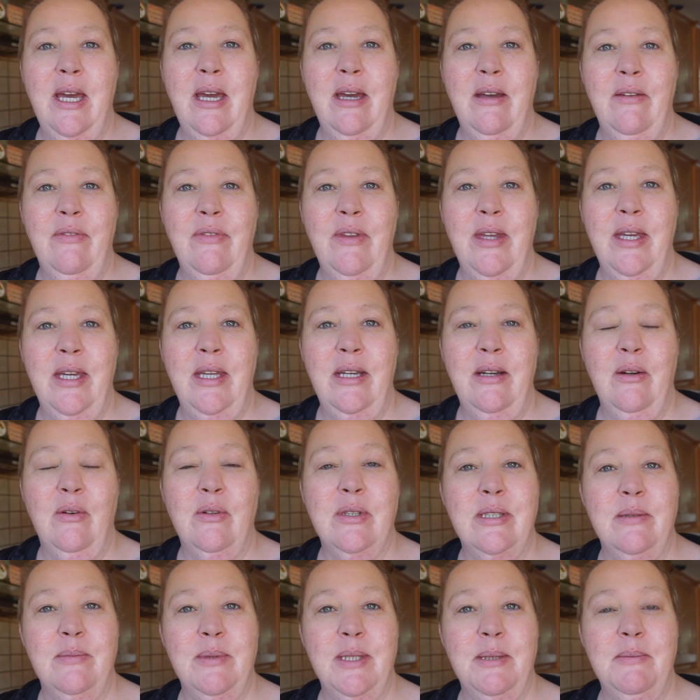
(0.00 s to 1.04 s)
And then, or
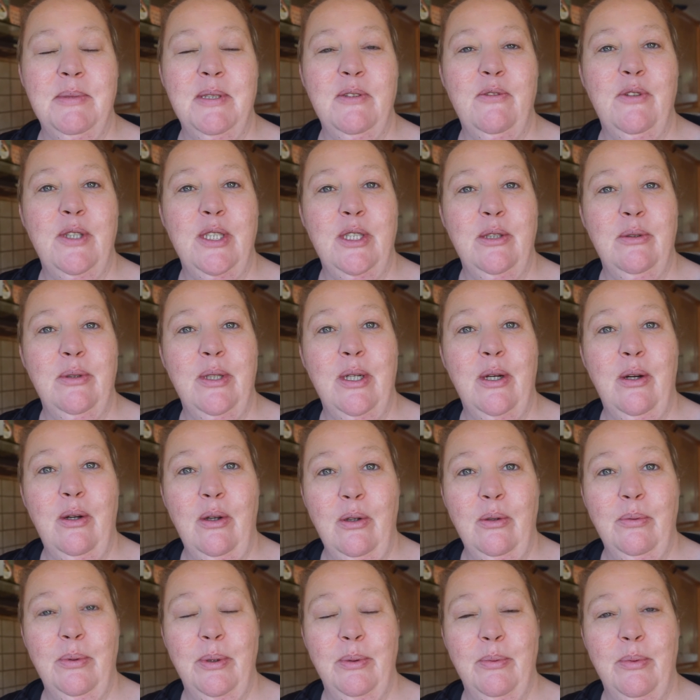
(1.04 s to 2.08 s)
sometimes if I do it
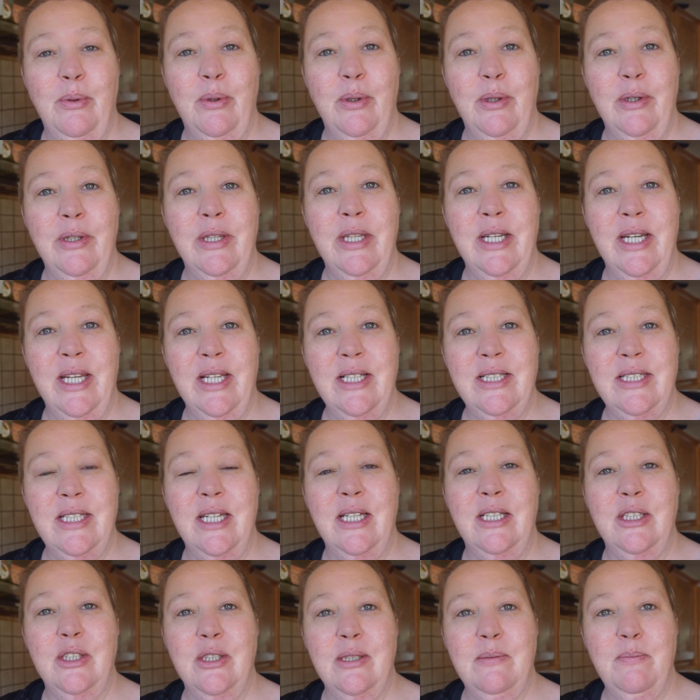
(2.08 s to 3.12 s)
all with water, the next day
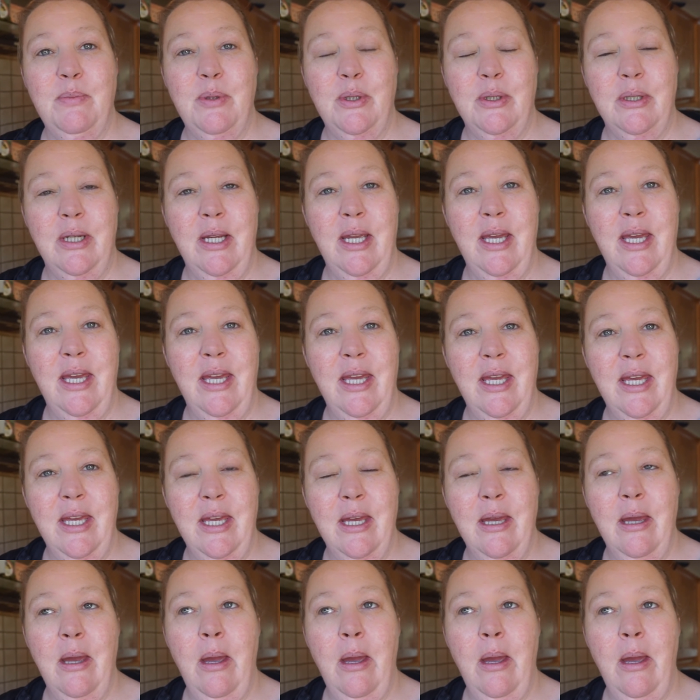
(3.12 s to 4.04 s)
I'll just put a